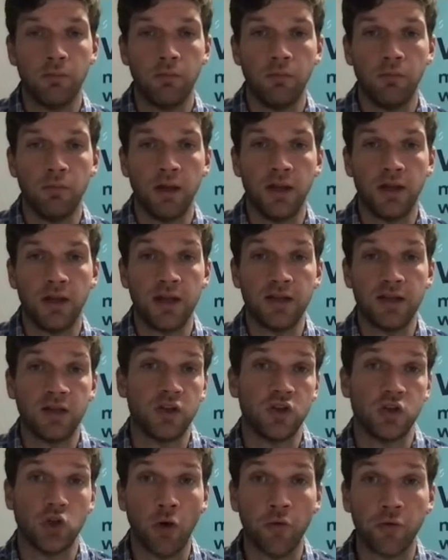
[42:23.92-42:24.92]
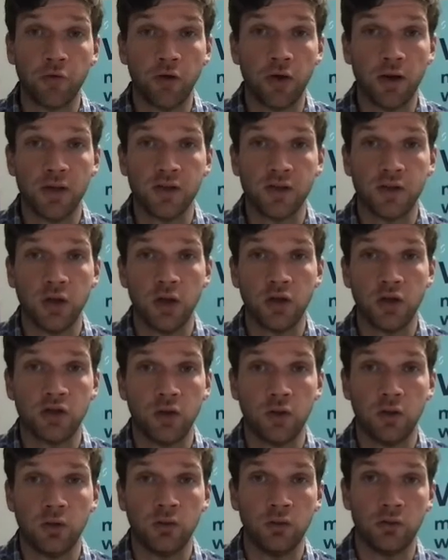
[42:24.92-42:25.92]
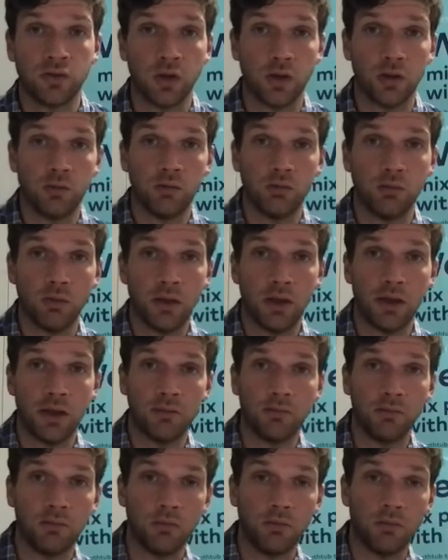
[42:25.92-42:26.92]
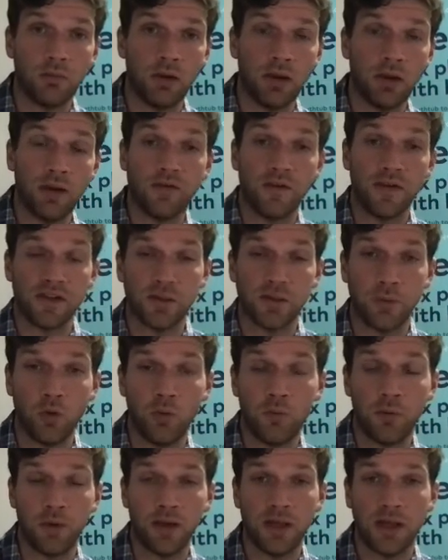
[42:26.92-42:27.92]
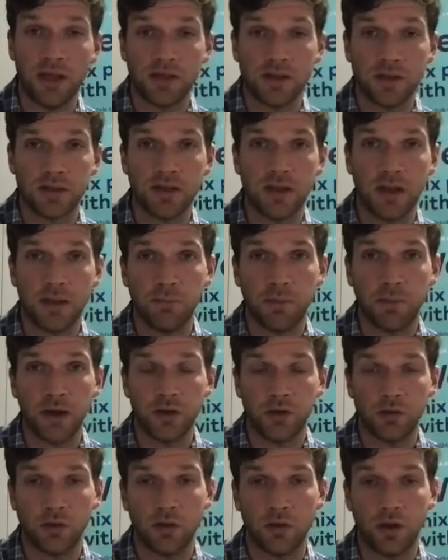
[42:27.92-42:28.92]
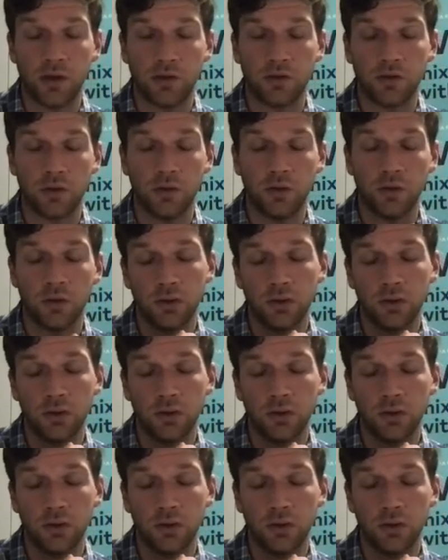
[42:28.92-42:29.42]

It's a soft credit search, so it's visible, but it doesn't impact your credit score.